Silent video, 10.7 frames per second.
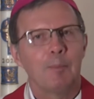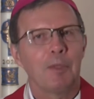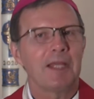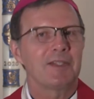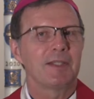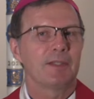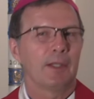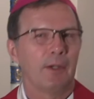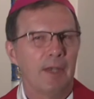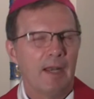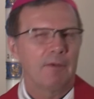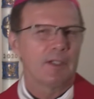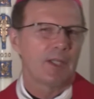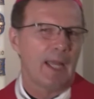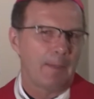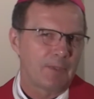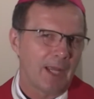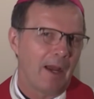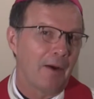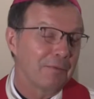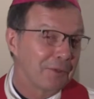Blessings that are never tapped
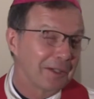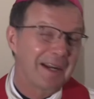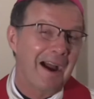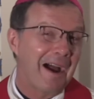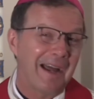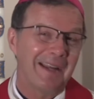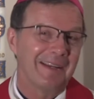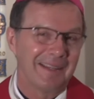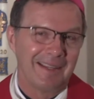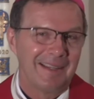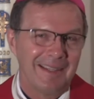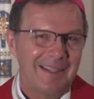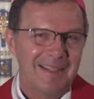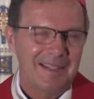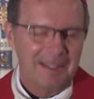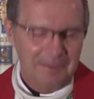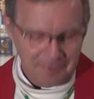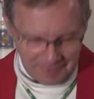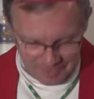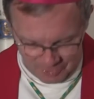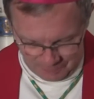out, for God is
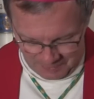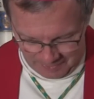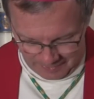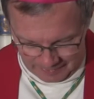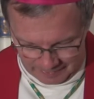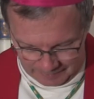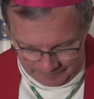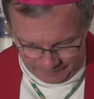infinite Spirit.